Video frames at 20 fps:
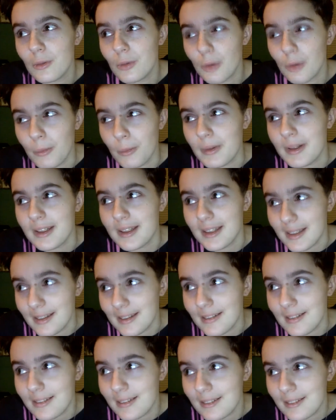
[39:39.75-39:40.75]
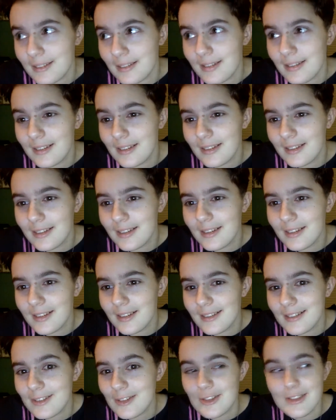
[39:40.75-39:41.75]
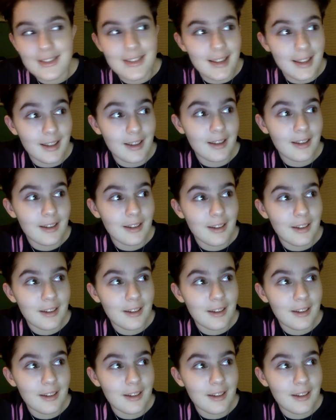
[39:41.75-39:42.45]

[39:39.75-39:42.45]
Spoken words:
Proman kid, it's just like,